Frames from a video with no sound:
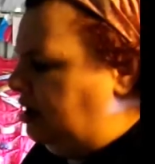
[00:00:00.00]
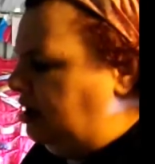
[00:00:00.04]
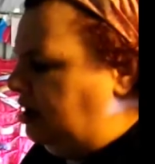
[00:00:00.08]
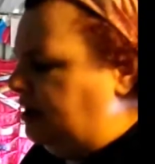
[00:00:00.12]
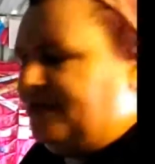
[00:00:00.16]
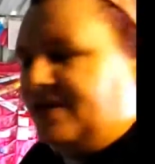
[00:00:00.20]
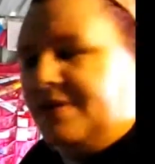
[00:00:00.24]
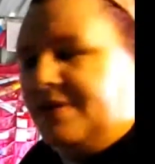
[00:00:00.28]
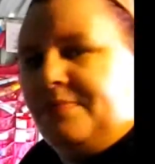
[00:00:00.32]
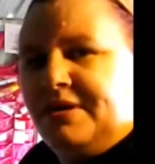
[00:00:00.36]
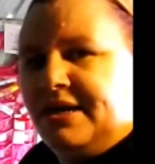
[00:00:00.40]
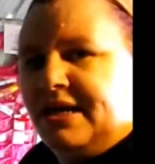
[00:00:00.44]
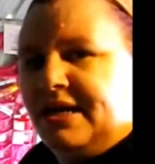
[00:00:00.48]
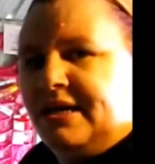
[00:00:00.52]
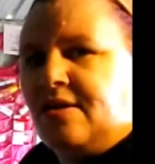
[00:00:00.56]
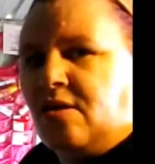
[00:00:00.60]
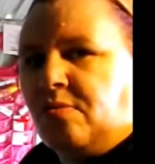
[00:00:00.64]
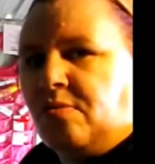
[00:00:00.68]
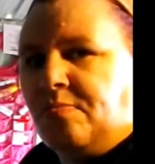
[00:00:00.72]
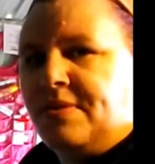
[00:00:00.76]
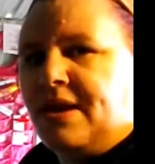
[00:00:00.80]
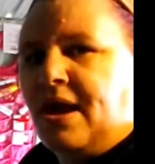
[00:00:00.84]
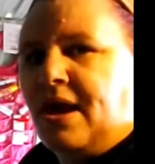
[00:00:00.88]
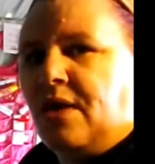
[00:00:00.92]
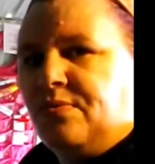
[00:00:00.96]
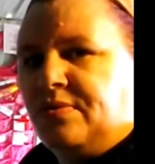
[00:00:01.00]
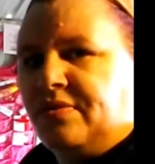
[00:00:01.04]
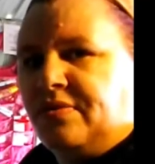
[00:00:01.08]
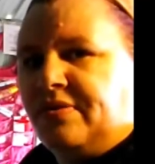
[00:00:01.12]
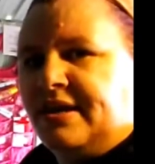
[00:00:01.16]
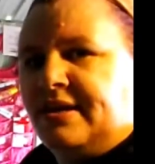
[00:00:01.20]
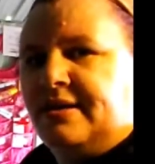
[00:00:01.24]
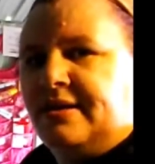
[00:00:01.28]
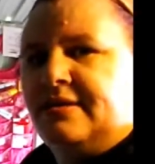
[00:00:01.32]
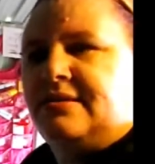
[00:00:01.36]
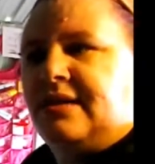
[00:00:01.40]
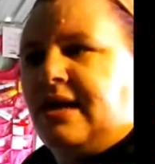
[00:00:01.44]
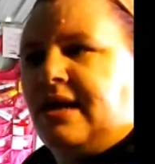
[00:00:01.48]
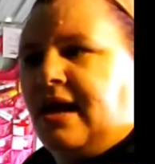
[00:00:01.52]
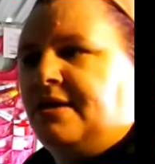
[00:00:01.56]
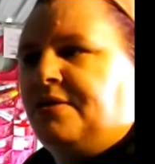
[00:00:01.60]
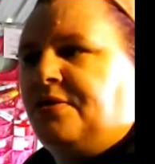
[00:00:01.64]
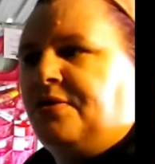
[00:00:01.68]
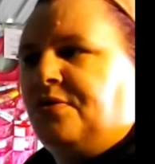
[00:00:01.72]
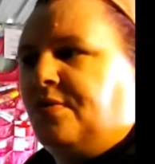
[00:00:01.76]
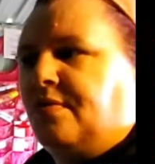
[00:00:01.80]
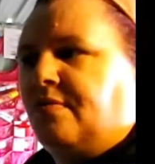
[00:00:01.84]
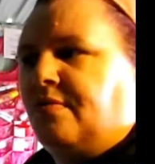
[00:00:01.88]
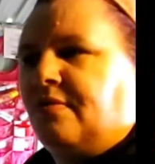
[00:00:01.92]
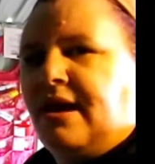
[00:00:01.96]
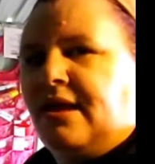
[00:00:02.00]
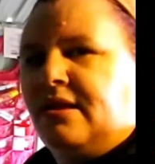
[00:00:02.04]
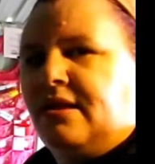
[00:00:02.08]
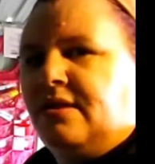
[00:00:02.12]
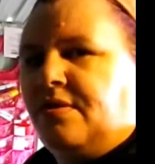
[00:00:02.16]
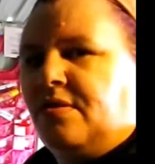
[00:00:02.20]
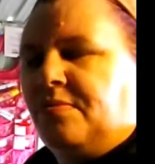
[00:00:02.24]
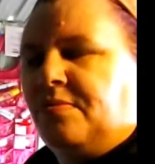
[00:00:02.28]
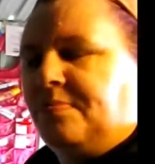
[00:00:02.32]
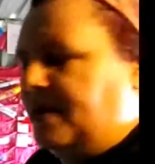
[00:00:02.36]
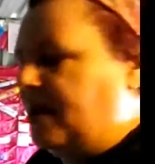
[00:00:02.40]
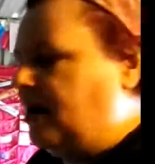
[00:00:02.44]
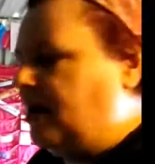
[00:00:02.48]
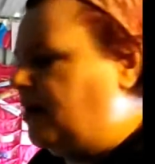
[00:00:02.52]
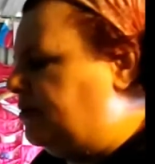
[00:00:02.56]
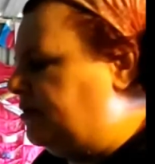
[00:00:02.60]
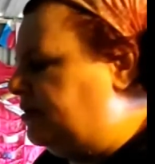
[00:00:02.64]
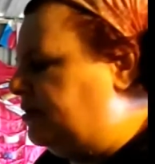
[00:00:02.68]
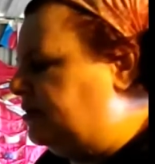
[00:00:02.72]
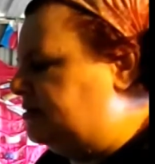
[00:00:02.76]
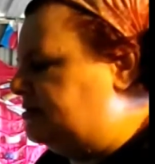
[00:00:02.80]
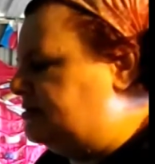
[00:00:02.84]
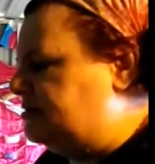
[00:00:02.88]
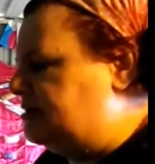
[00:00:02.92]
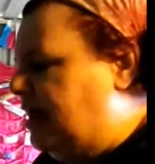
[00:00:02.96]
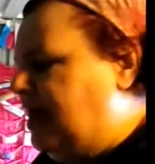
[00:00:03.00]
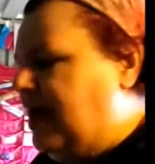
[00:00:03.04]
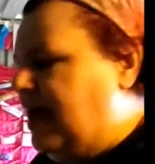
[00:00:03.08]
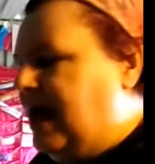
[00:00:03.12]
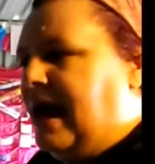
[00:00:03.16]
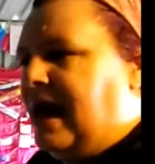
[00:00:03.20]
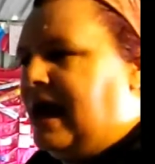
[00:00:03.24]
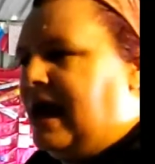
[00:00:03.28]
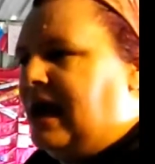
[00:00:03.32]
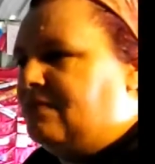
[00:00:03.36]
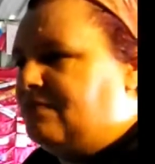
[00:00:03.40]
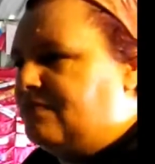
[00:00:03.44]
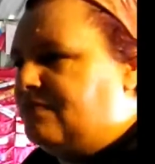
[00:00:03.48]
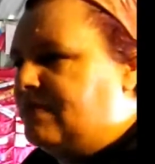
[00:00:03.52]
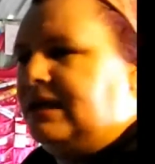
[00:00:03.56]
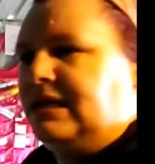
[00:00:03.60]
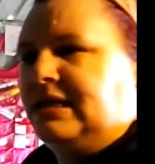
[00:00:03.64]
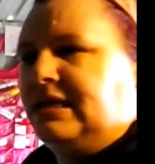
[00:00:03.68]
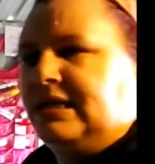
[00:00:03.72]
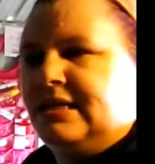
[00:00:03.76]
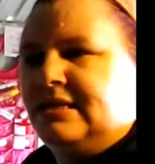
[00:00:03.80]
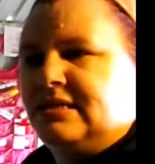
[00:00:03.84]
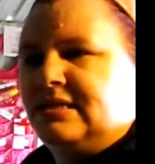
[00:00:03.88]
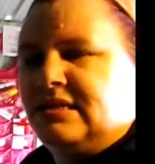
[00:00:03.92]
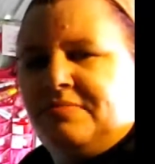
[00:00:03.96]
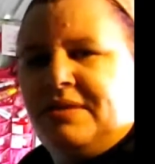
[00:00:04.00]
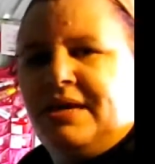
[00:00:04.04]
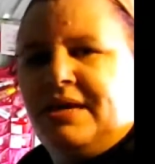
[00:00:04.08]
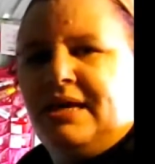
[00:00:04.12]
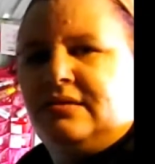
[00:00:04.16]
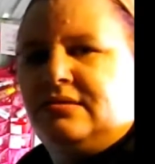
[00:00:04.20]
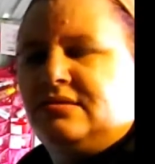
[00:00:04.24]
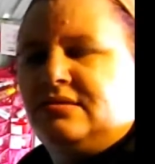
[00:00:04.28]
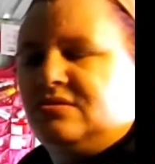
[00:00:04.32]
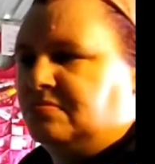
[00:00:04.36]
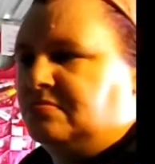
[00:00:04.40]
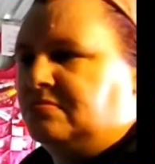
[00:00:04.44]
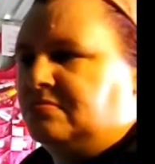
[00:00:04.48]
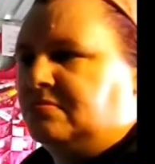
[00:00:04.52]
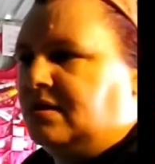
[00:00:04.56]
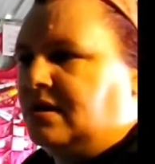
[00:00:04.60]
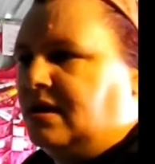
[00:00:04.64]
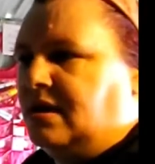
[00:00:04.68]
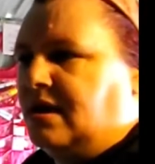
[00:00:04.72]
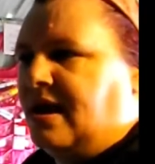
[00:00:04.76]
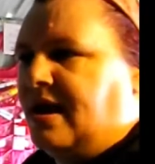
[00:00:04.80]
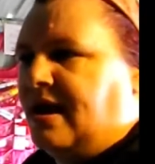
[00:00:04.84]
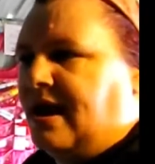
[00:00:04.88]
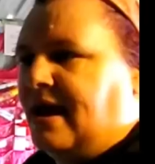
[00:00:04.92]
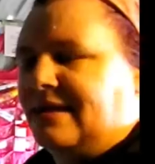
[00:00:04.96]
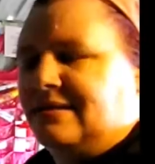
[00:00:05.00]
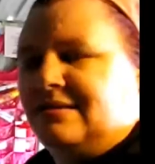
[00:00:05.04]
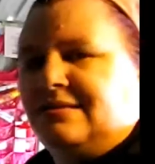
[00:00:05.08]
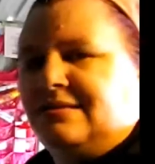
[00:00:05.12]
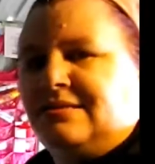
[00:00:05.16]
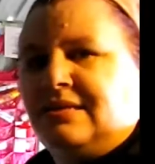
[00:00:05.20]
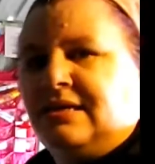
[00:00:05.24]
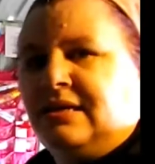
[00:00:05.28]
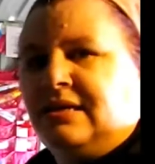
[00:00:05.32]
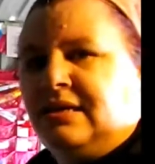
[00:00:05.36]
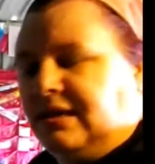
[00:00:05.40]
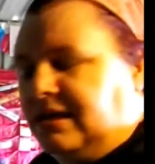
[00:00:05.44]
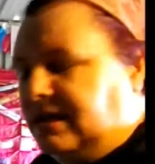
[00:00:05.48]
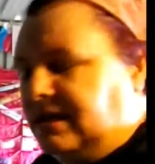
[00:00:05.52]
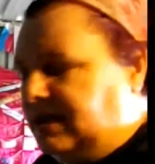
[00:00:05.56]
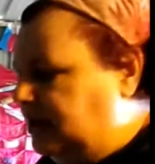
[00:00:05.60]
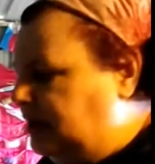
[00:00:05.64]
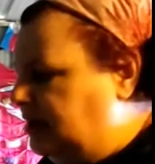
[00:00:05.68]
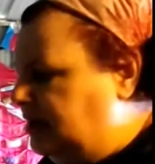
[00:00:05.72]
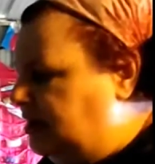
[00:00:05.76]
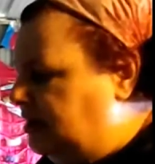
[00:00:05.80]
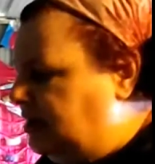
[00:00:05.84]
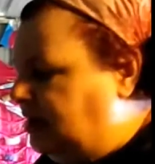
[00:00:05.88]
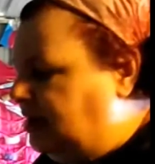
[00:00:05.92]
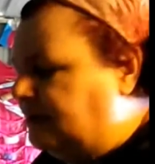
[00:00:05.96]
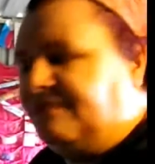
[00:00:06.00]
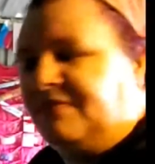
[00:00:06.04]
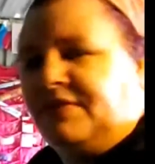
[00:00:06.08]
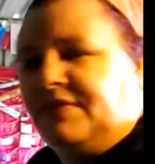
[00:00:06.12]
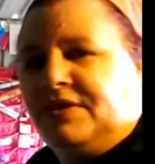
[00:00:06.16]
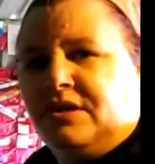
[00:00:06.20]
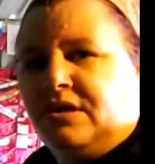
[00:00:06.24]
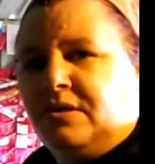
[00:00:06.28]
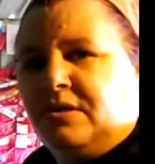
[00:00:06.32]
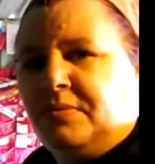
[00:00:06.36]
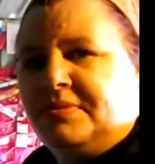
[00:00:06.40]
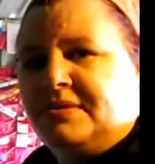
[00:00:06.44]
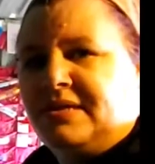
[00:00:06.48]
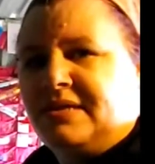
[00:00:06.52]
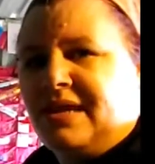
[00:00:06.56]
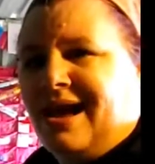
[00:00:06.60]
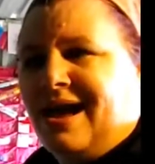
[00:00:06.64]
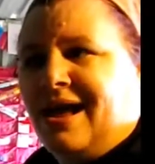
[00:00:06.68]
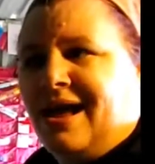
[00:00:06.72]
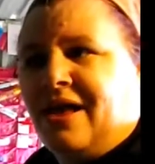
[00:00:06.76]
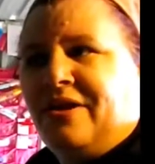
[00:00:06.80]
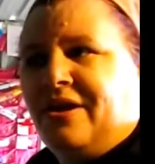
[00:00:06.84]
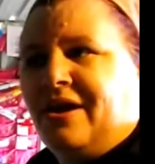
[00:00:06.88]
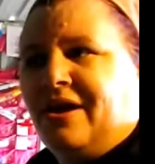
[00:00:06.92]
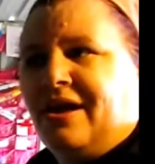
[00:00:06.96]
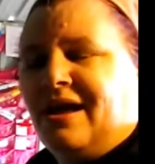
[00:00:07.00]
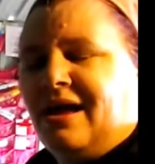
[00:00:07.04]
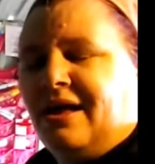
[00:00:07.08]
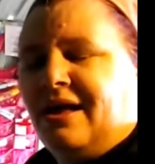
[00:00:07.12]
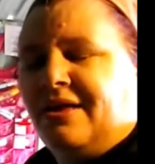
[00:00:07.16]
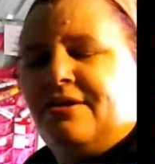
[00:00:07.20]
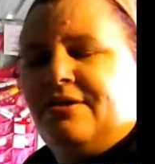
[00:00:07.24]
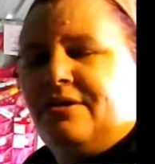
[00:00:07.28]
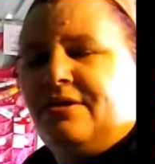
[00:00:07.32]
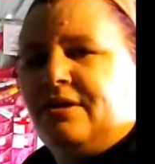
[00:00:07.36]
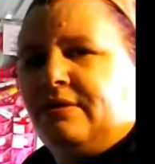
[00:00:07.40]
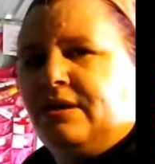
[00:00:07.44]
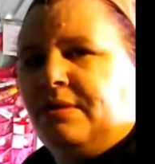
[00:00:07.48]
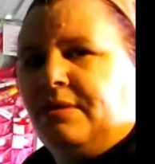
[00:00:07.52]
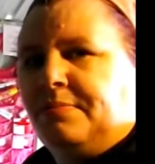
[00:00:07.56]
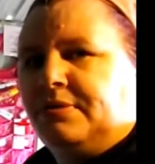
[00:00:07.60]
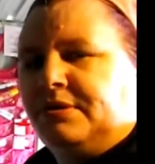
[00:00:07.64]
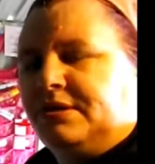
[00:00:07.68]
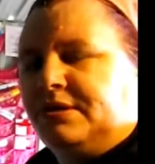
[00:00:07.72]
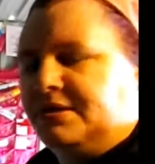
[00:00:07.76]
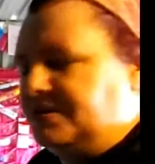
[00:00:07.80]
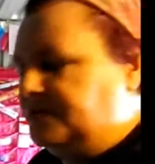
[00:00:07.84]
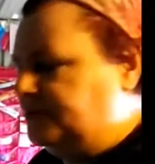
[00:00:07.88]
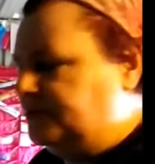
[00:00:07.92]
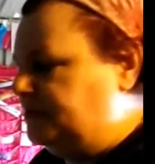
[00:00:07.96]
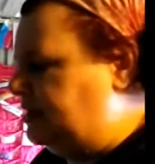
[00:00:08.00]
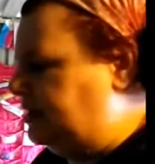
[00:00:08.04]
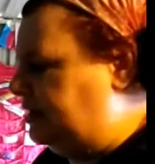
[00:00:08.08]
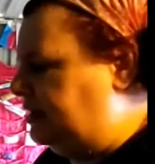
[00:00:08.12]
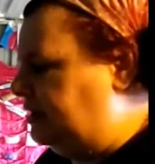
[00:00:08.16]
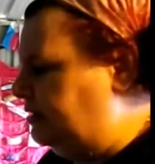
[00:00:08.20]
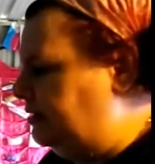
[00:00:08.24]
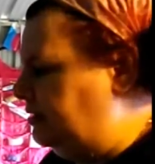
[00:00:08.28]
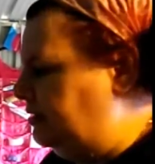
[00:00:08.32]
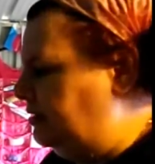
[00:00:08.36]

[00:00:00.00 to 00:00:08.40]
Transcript: if anybody can help me out with this, can you help me out? Because I really need to make some antique envelopes, and I don't know how you bloody do it.